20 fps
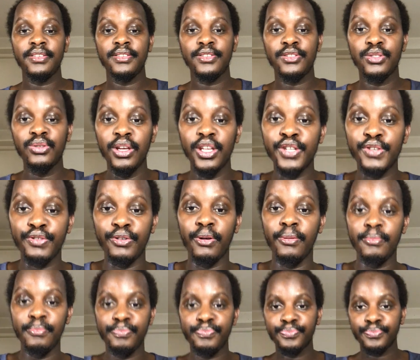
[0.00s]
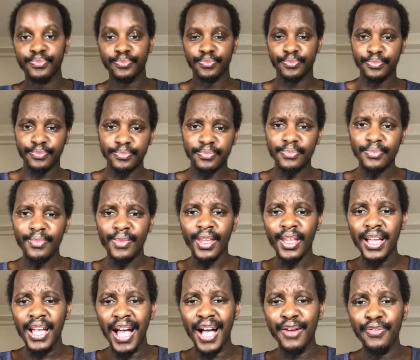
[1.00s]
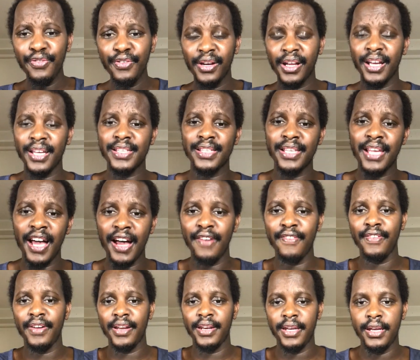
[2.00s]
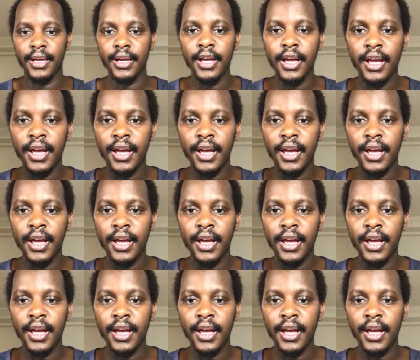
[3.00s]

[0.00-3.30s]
students from Africa's Harvard